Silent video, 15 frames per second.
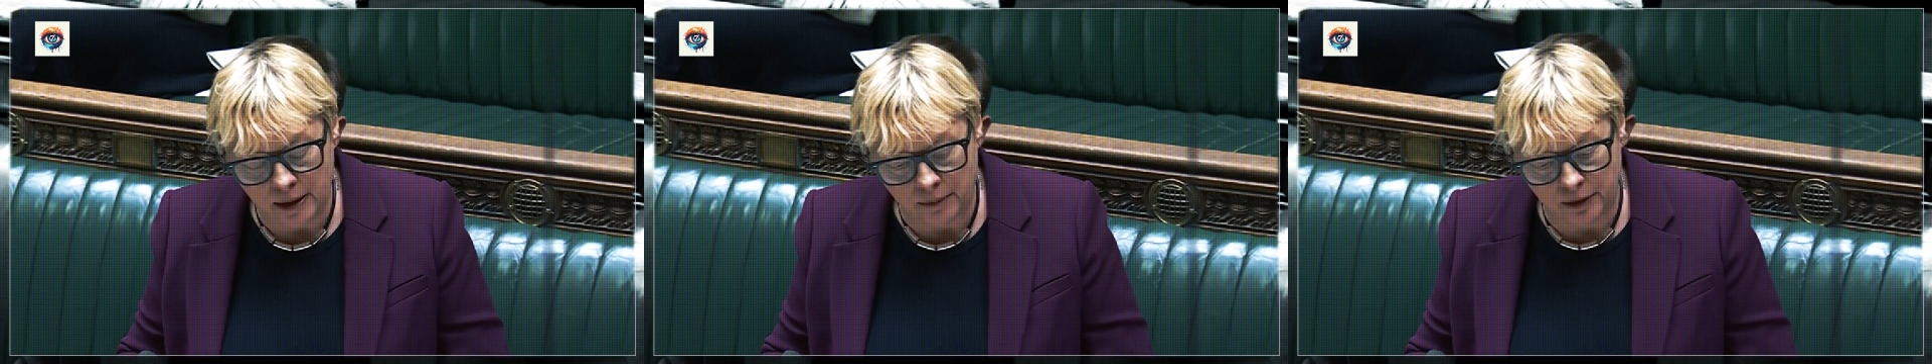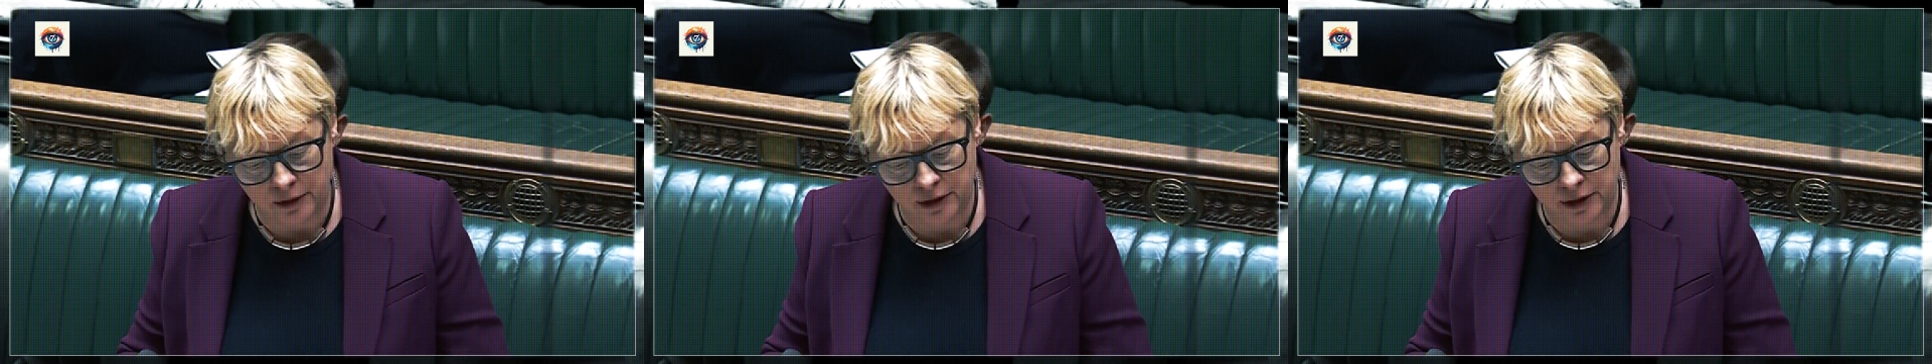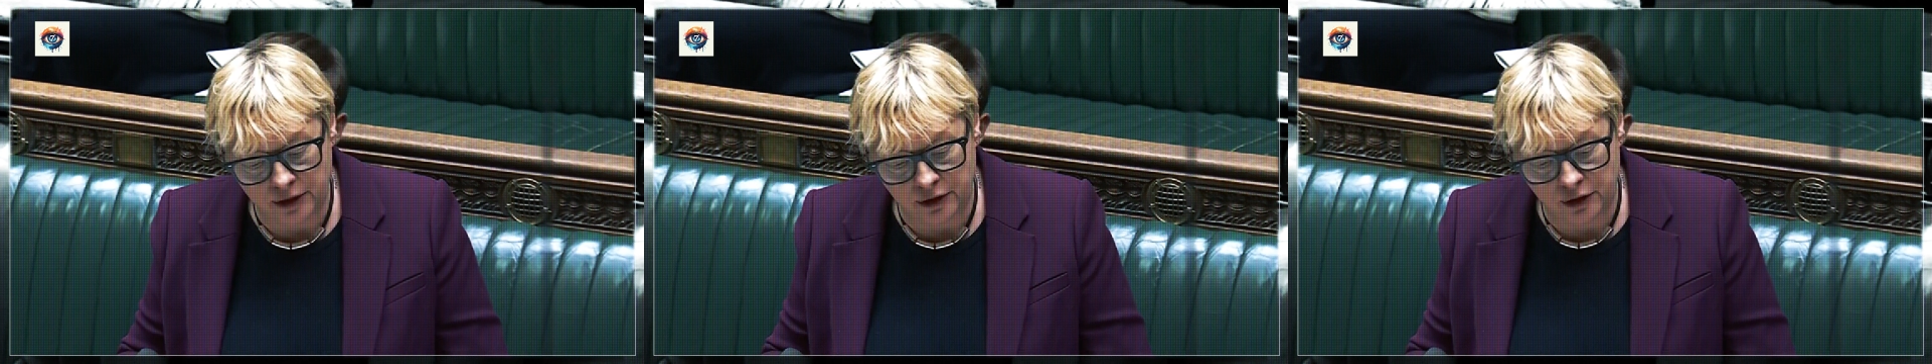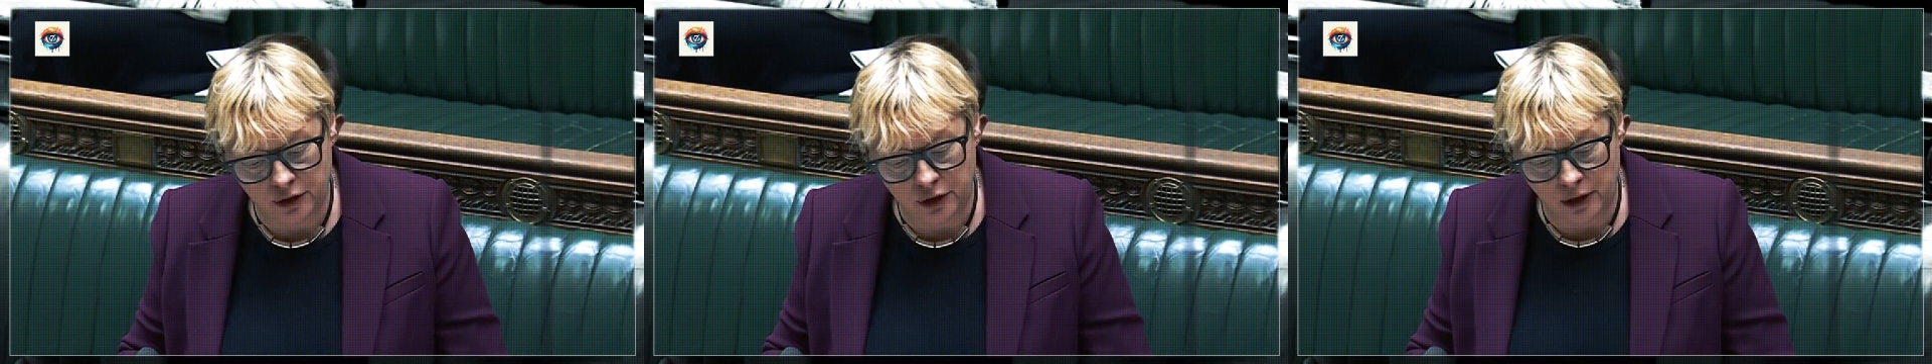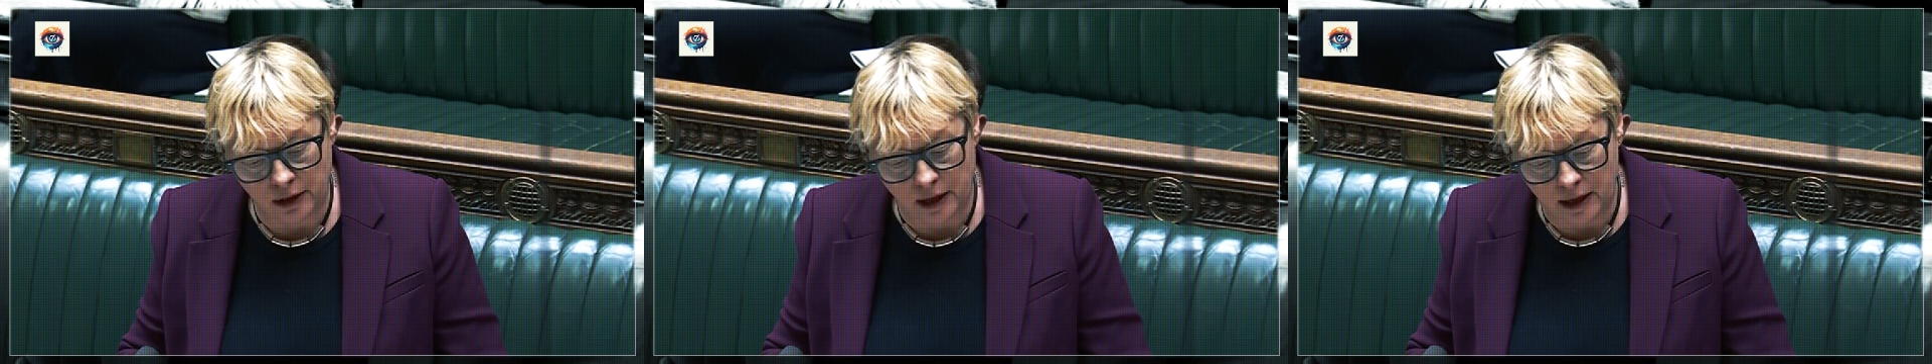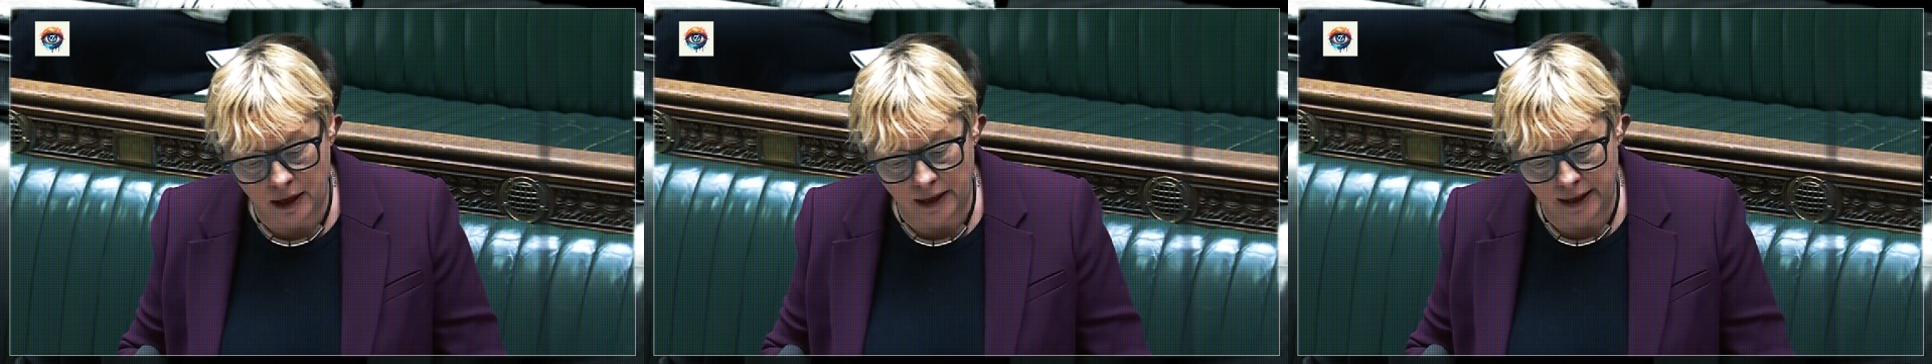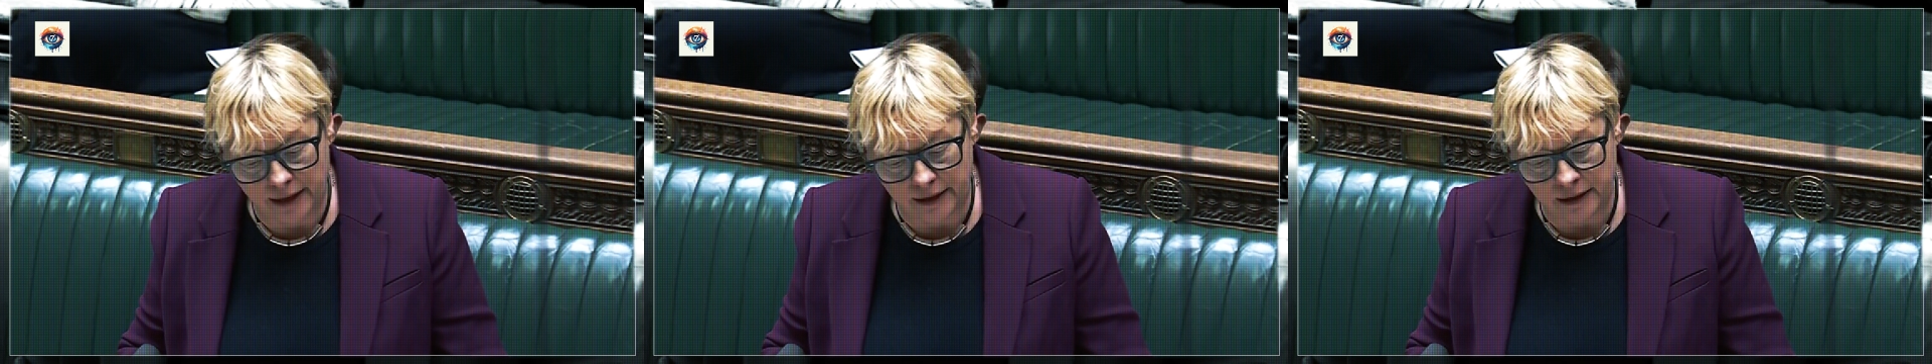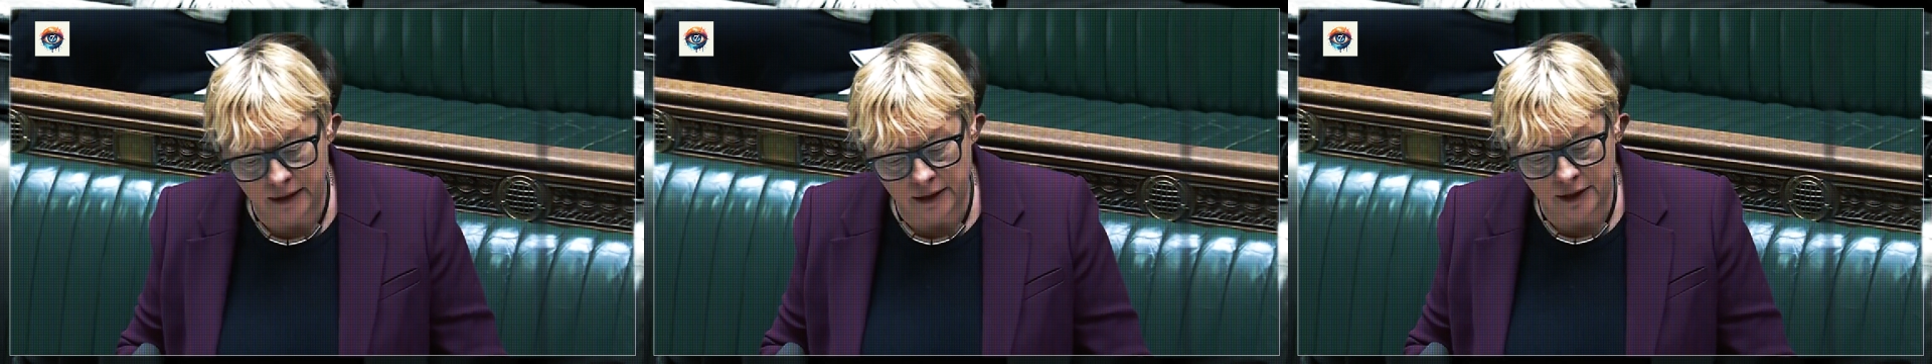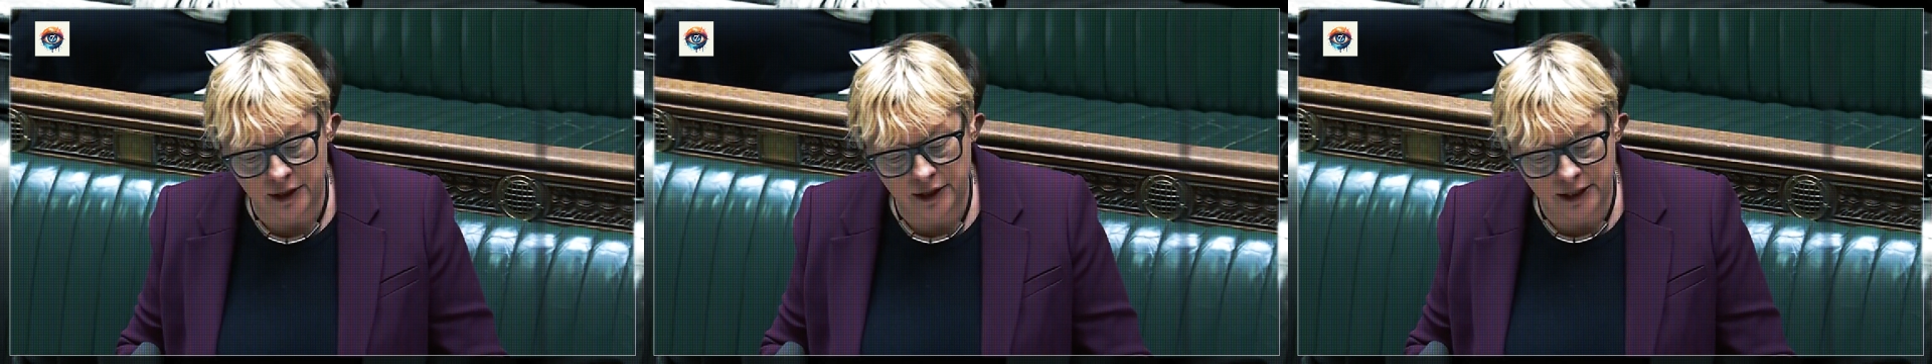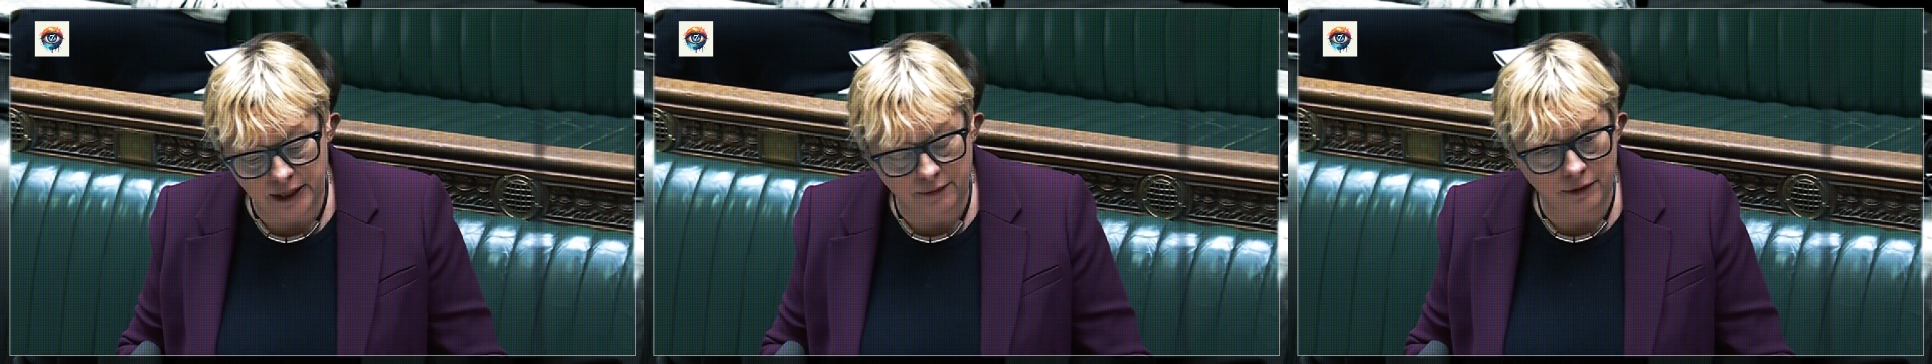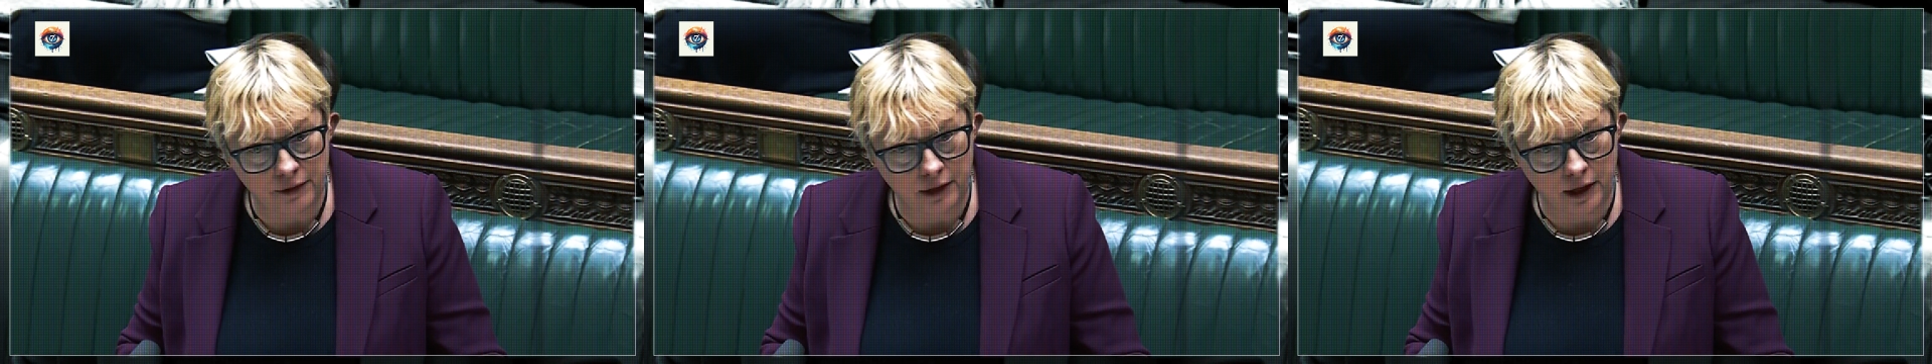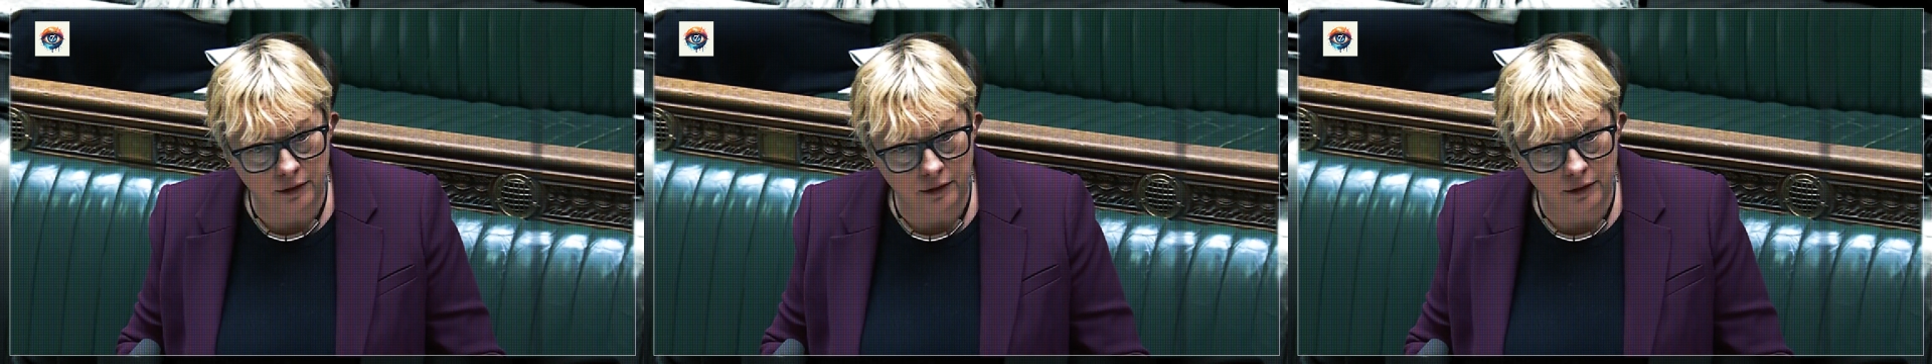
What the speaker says: but since July, 7